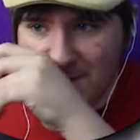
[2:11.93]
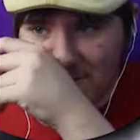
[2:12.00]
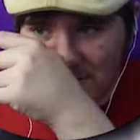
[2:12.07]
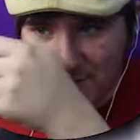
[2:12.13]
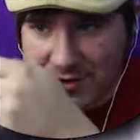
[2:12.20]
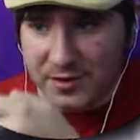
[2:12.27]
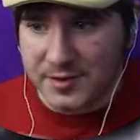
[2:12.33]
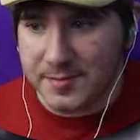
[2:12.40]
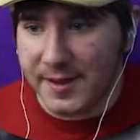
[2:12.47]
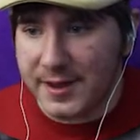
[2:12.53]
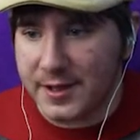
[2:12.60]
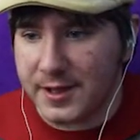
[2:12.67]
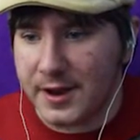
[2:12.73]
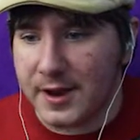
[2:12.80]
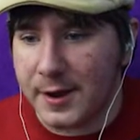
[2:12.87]
were still
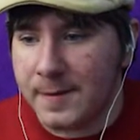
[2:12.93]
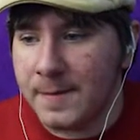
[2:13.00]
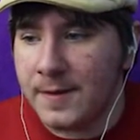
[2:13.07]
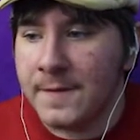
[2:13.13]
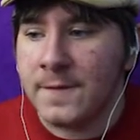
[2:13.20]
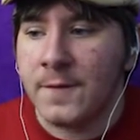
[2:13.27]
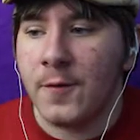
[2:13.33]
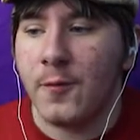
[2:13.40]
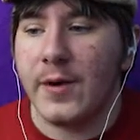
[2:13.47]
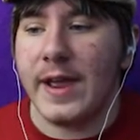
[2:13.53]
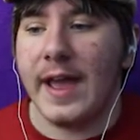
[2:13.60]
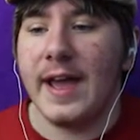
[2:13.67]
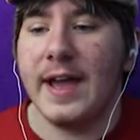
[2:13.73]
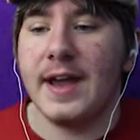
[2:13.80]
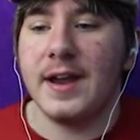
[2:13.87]
speculating, we
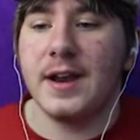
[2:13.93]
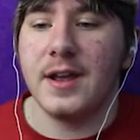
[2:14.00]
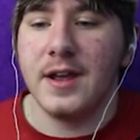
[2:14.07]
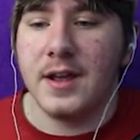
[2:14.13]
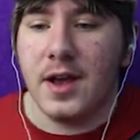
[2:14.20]
had